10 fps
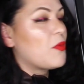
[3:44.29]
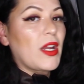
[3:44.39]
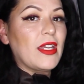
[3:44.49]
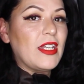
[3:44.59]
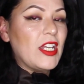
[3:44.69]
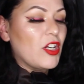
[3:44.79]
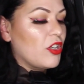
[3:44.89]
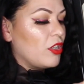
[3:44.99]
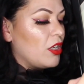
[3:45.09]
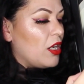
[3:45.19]
right
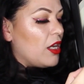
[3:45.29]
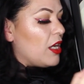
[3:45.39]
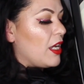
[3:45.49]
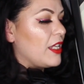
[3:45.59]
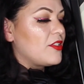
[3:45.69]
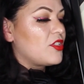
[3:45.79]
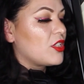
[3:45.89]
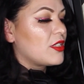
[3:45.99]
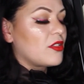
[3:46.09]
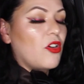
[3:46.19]
here. It's
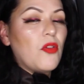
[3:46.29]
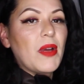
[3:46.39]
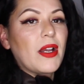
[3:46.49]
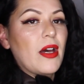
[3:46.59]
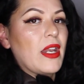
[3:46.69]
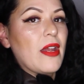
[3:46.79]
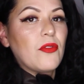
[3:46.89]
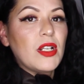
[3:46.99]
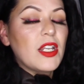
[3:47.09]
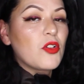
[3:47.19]
just, oh my god,
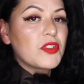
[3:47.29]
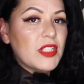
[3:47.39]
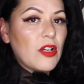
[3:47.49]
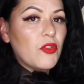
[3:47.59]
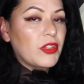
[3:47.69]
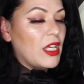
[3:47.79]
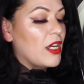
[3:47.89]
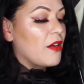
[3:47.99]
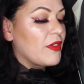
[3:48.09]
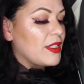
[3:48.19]
every little single thing
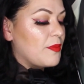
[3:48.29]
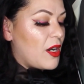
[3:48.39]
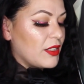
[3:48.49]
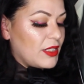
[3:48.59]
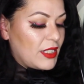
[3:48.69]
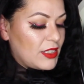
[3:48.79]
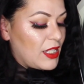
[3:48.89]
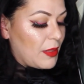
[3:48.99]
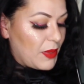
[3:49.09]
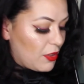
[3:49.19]
of this box is
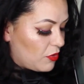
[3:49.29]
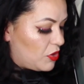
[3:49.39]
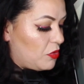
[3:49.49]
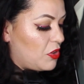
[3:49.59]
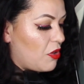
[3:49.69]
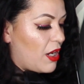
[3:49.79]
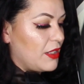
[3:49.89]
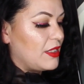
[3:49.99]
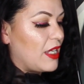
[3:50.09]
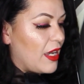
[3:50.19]
like Beetlejuice, you
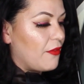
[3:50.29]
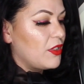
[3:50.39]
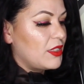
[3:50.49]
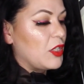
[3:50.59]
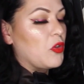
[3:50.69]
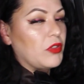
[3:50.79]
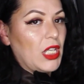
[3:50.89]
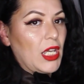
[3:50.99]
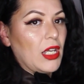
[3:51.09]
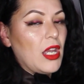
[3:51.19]
guys. Every single
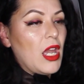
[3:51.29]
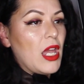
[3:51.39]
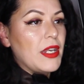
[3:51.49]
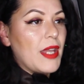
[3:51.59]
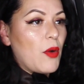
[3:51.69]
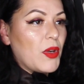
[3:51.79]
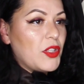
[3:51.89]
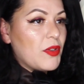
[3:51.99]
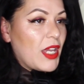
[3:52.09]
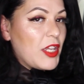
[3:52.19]
thing. Now when
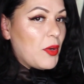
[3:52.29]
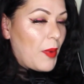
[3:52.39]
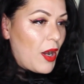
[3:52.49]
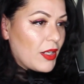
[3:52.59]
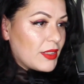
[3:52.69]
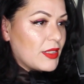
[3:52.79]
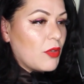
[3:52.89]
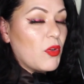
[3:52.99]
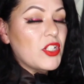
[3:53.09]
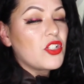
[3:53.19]
you get your box,
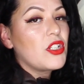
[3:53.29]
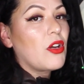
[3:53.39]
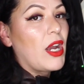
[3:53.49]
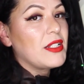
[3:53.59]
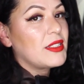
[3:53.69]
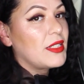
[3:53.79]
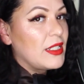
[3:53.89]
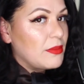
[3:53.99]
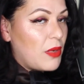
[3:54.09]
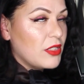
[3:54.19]
which you guys,
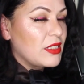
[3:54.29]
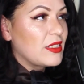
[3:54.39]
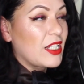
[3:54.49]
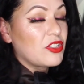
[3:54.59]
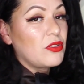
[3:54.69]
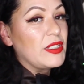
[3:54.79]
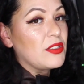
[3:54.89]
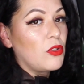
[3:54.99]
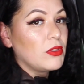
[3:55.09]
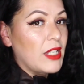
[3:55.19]
this box is actually
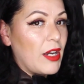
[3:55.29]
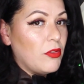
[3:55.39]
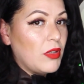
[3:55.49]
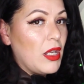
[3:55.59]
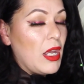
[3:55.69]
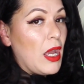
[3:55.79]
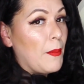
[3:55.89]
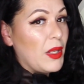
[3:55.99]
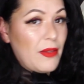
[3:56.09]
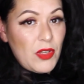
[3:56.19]
sold out,
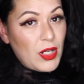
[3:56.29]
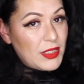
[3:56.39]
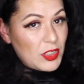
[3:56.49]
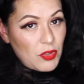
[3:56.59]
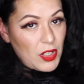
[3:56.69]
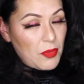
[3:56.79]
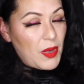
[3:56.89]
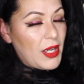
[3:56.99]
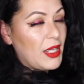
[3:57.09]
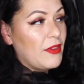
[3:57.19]
but if you guys are trying to
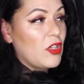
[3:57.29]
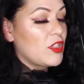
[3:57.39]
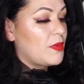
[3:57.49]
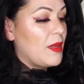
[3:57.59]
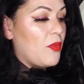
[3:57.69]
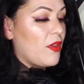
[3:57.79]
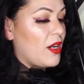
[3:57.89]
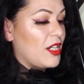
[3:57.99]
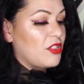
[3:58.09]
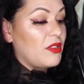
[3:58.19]
buy it, there's people that
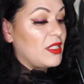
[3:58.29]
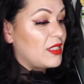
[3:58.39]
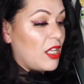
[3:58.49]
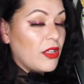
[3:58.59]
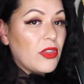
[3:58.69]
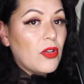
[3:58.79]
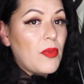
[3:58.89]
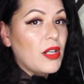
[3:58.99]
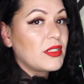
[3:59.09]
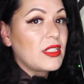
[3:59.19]
are actually selling their
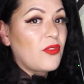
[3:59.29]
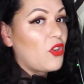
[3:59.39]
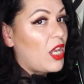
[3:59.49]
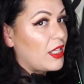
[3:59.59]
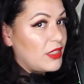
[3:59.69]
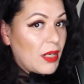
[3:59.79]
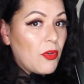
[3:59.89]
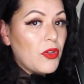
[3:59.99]
boxes for like double